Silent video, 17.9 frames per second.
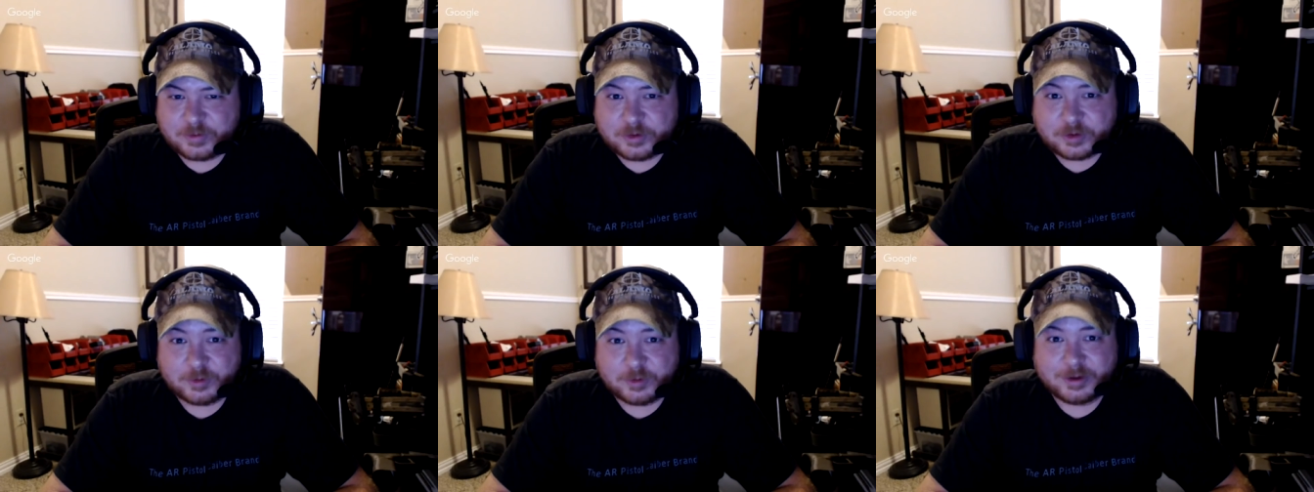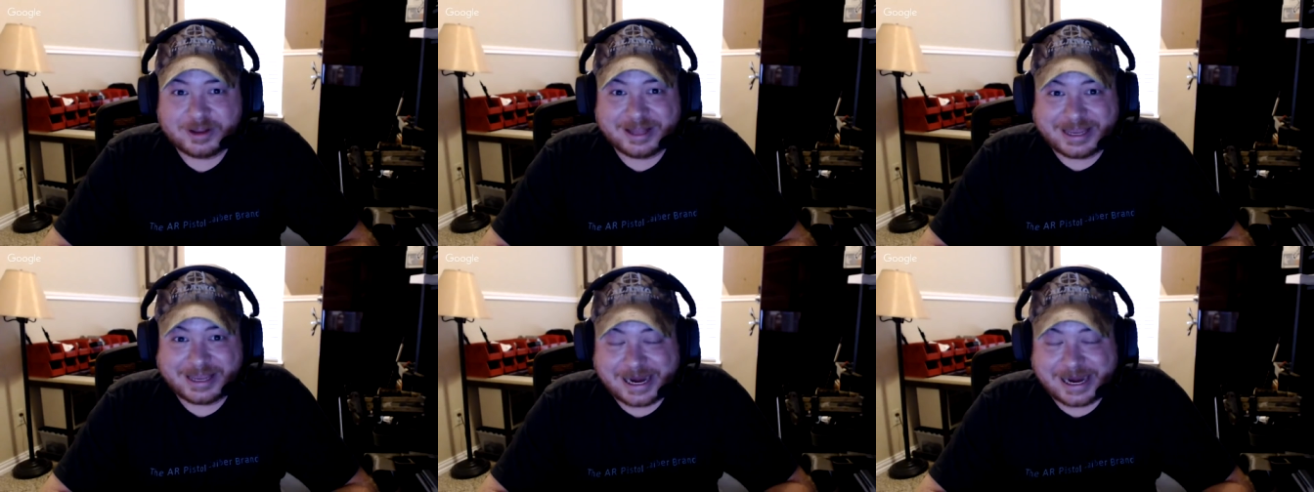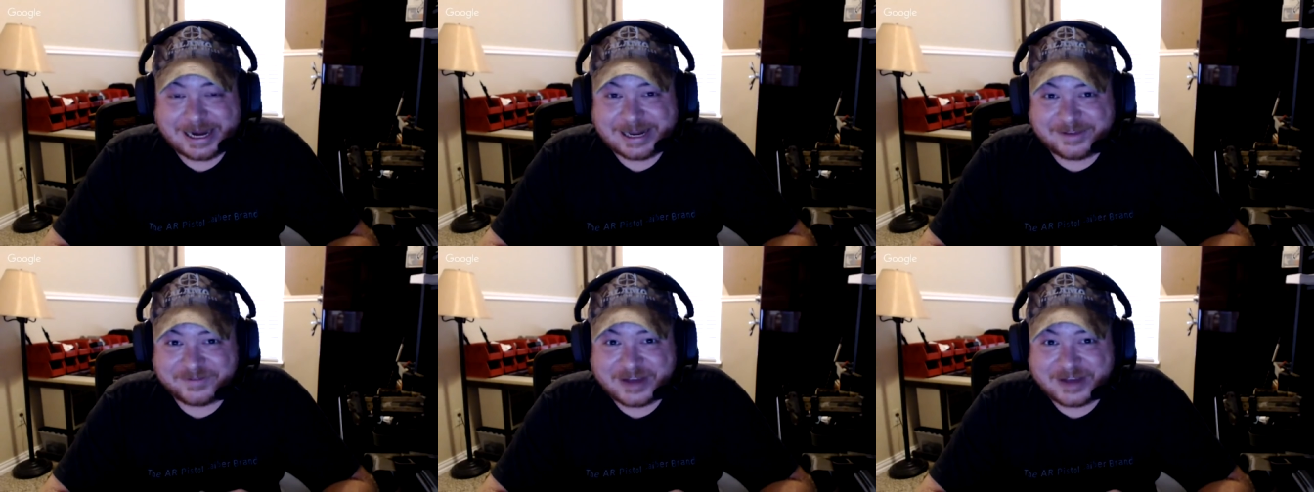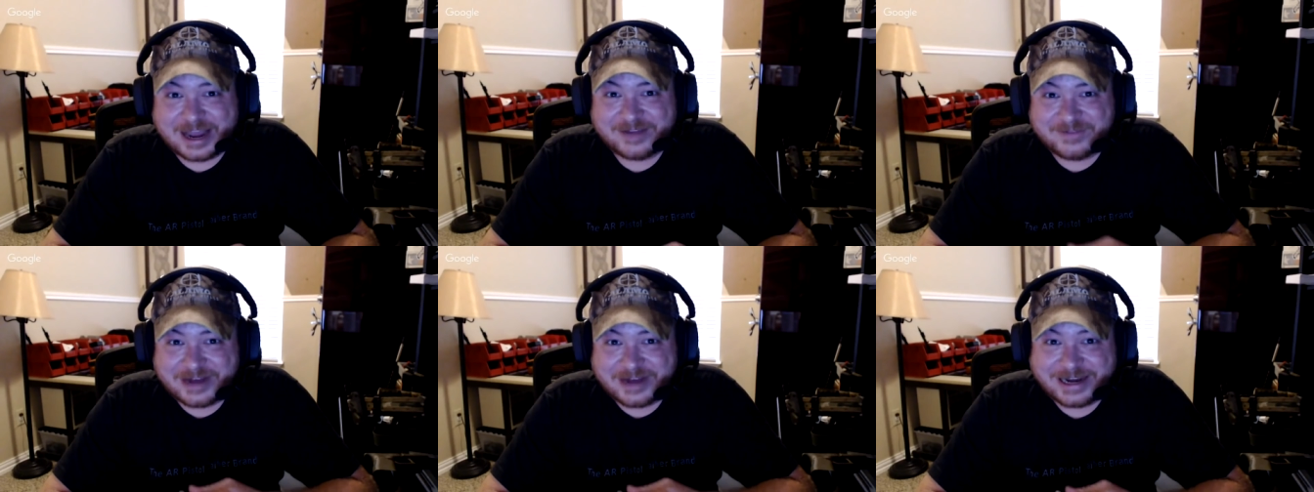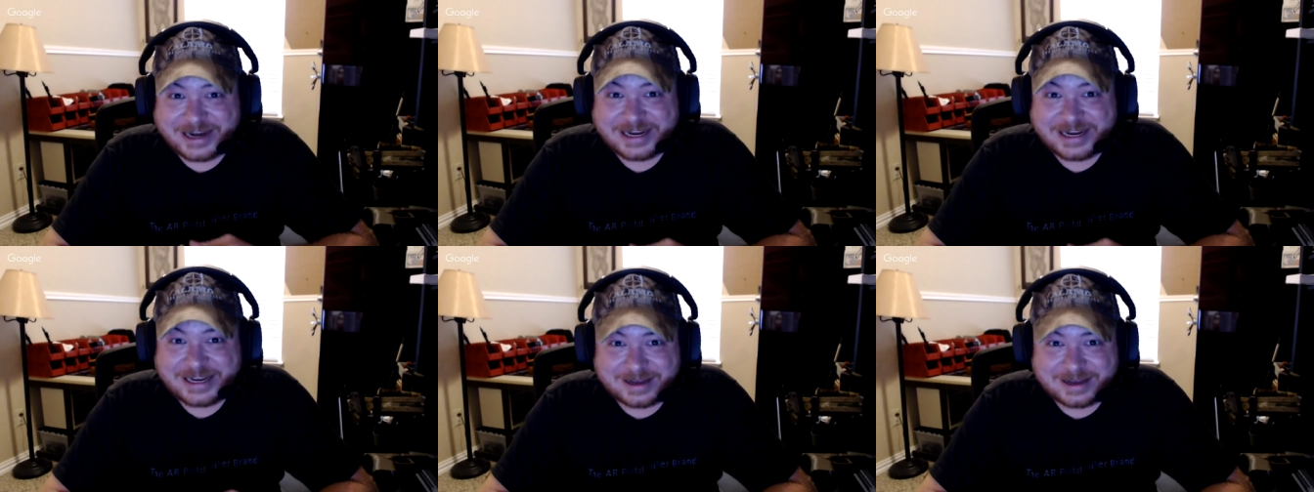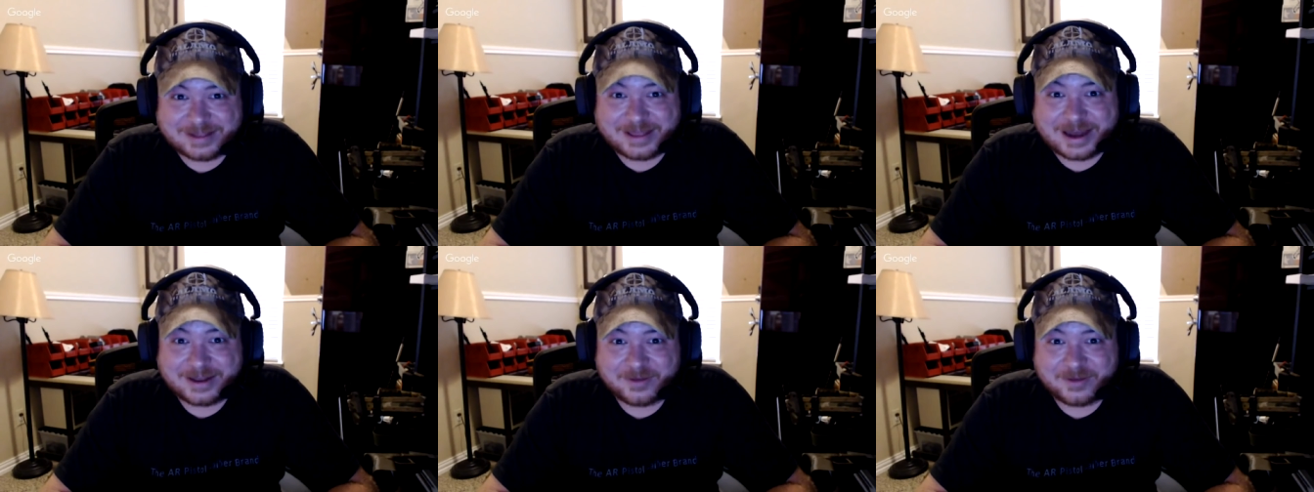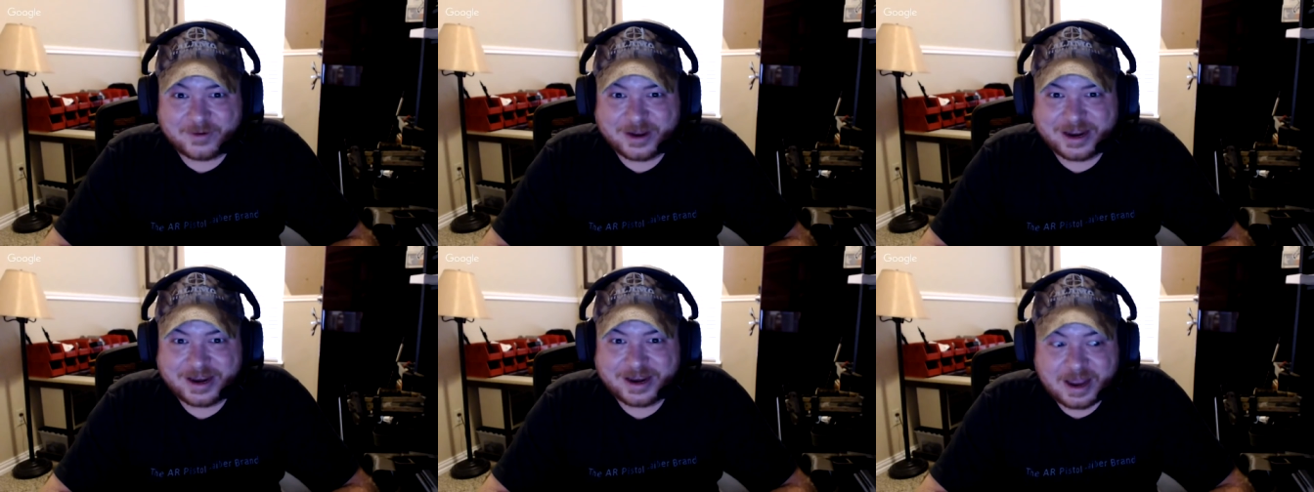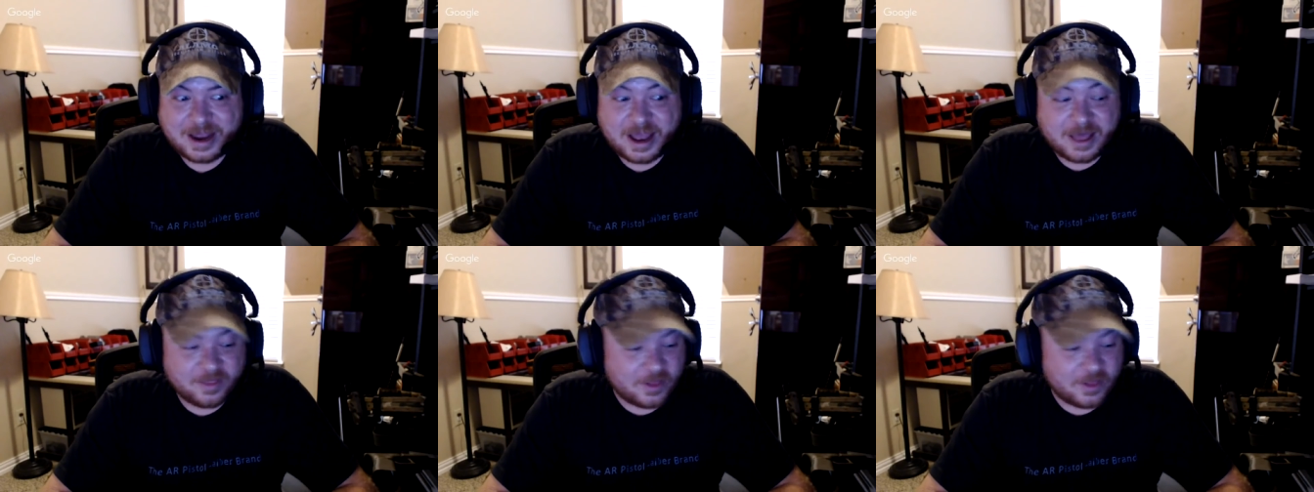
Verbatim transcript: doing like 85, 90 yeah. a lot of the way. Yeah.